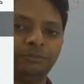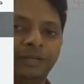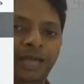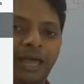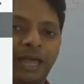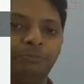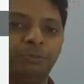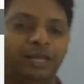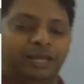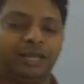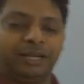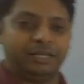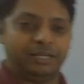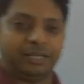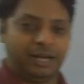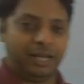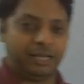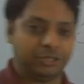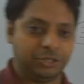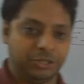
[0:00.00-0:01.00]
dipolar
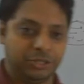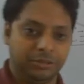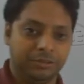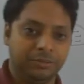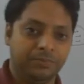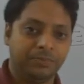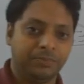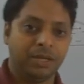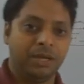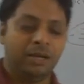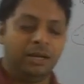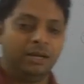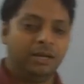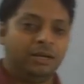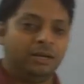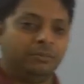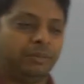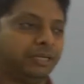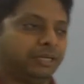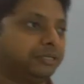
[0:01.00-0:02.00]
interaction.
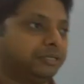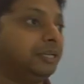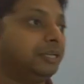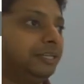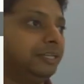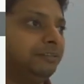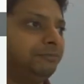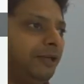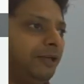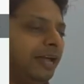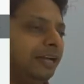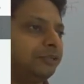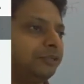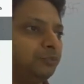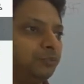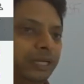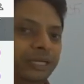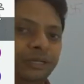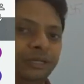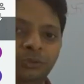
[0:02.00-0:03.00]
But in
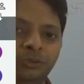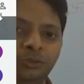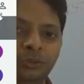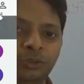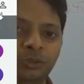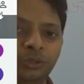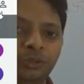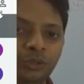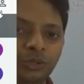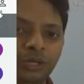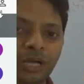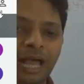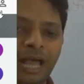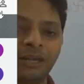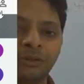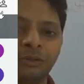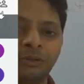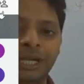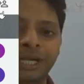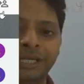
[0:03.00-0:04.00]
fact, when you
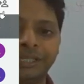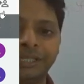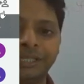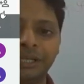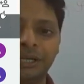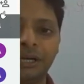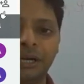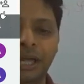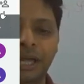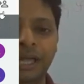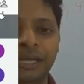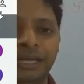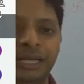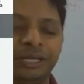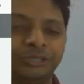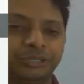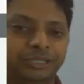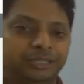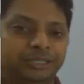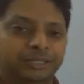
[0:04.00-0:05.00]
calculate the
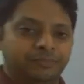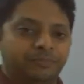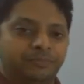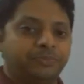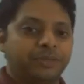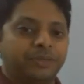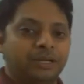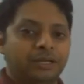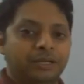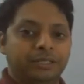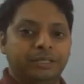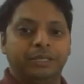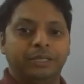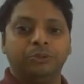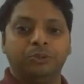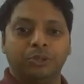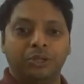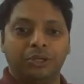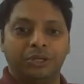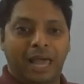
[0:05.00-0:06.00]
energy due
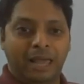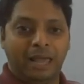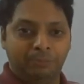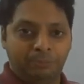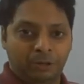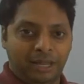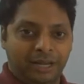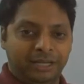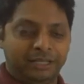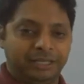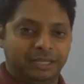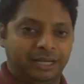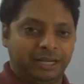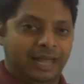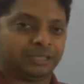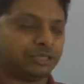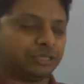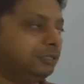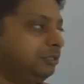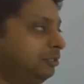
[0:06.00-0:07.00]
to the dipolar
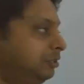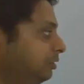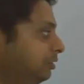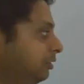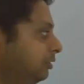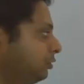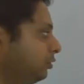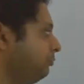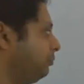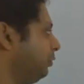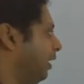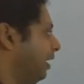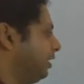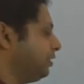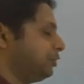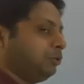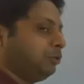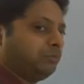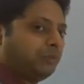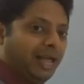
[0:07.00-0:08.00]
interaction, so if you
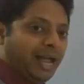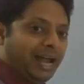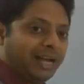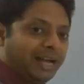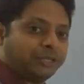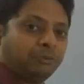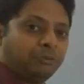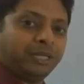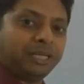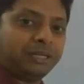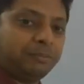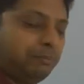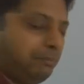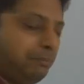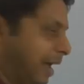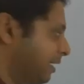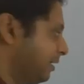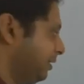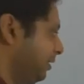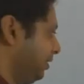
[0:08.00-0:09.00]
assume an atomic
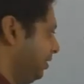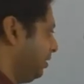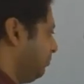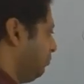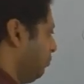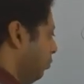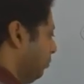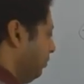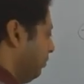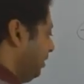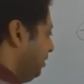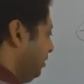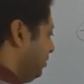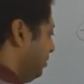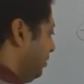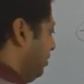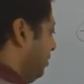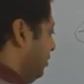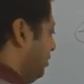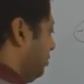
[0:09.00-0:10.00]
magnetic moment,
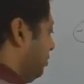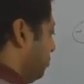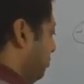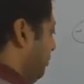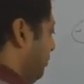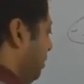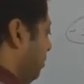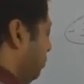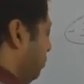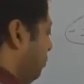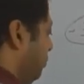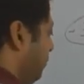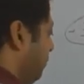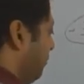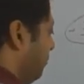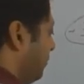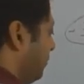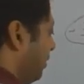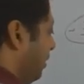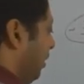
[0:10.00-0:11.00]
so mu
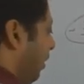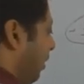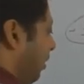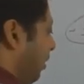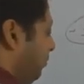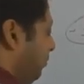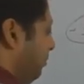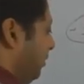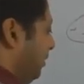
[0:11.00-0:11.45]
of,